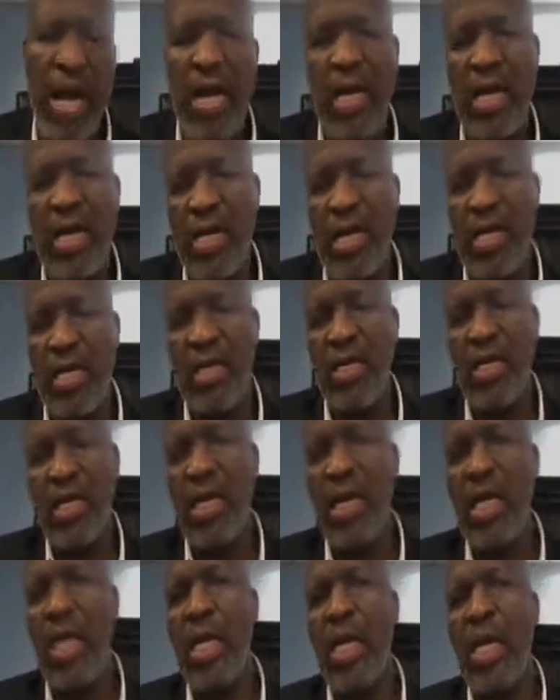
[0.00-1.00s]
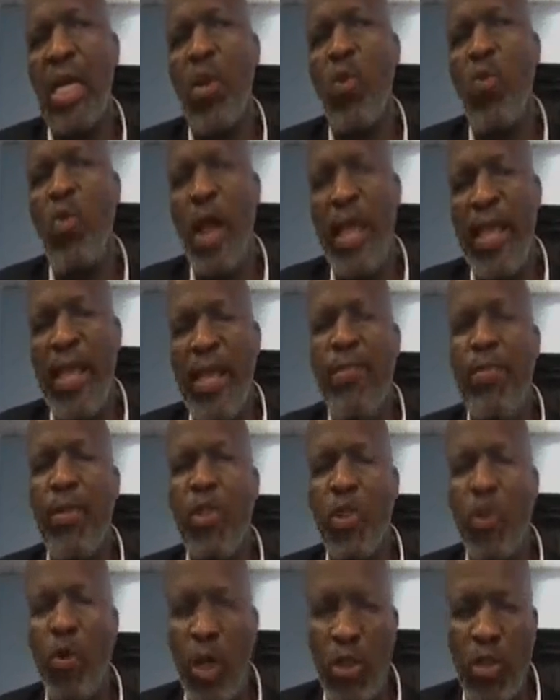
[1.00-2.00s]
Yeah, but you know,
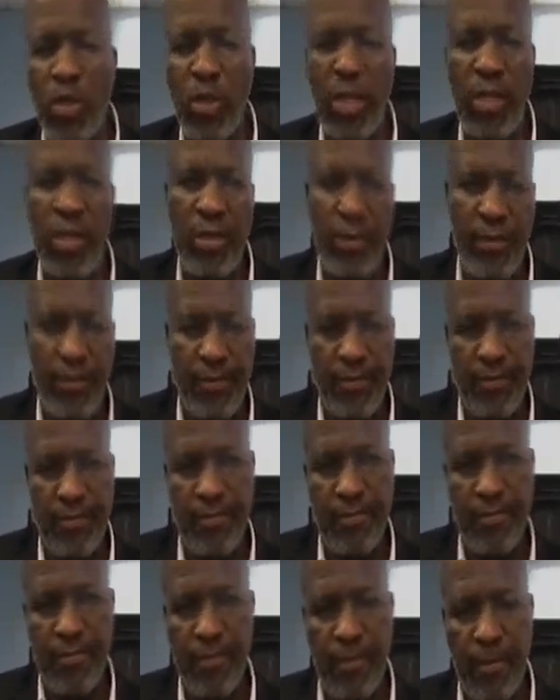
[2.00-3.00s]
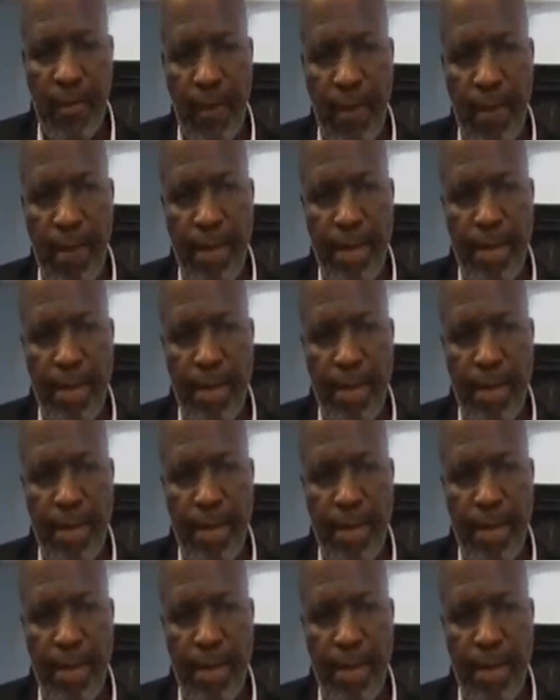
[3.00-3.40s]
Tate Moholwa, the thing